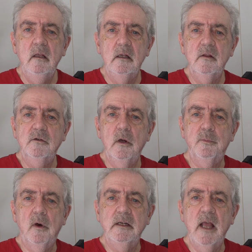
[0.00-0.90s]
In the top
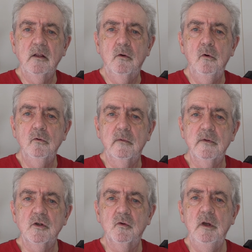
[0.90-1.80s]
right hand corner of
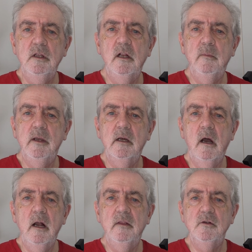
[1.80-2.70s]
the screen there'll be an
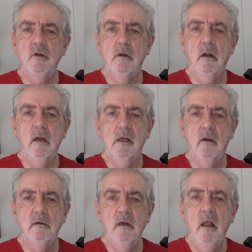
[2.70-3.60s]
eye that you can click
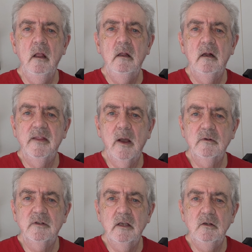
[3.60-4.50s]
on, and that will
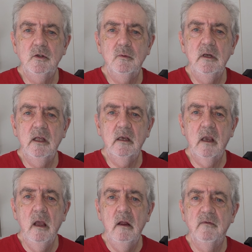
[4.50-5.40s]
take you to a
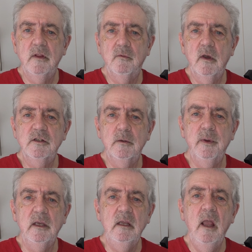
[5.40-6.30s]
link for the
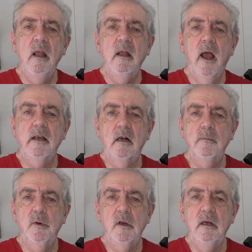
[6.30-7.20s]
recipe, and I'll
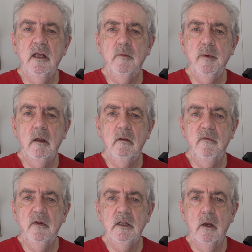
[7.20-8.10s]
put a link below the
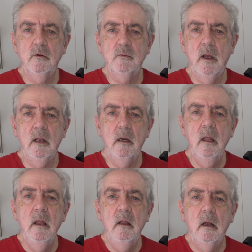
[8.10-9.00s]
video as well,
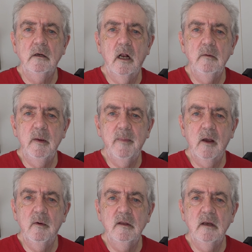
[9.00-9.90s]
and I'll be
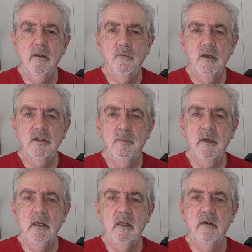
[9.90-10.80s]
back with another
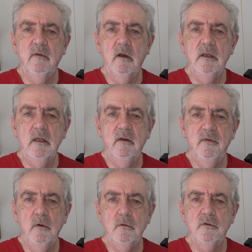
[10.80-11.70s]
recipe in the very near
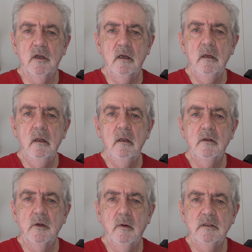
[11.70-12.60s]
future.
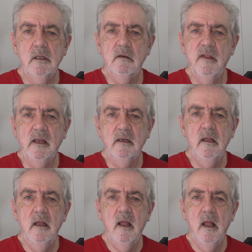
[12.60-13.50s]
So until then,
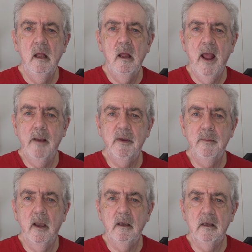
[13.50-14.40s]
happy
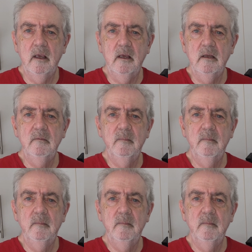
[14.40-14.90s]
baking.